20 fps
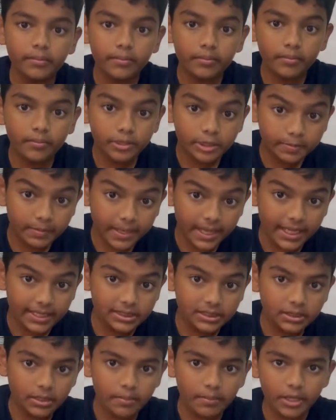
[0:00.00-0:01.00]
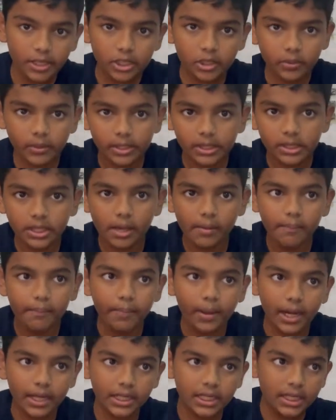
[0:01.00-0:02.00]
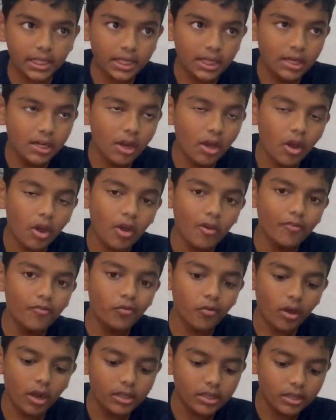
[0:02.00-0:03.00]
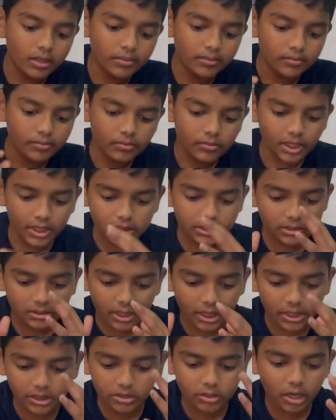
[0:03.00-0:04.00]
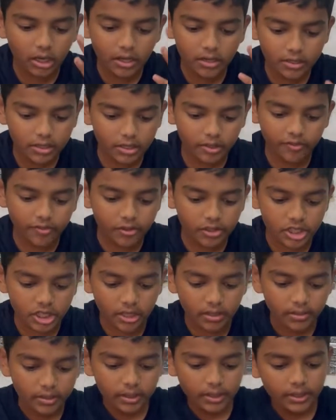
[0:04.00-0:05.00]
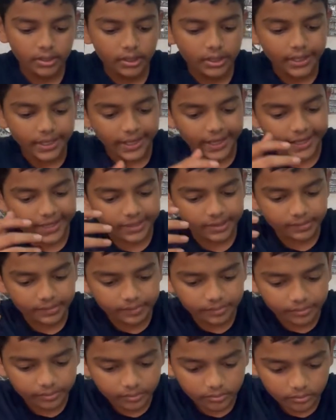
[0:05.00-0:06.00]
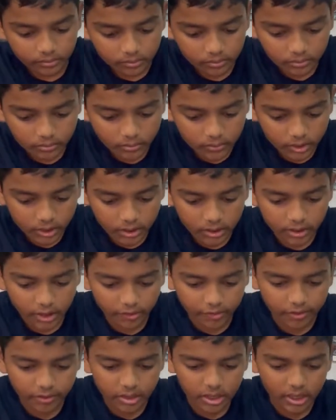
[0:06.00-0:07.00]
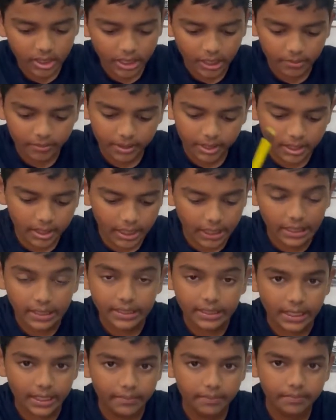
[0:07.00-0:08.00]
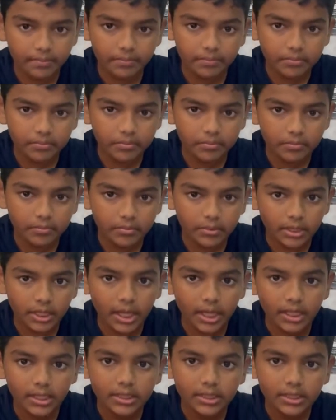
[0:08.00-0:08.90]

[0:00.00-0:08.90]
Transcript: space between the particle of water. That is called diffusion, and diffusion can be in any type. Yeah.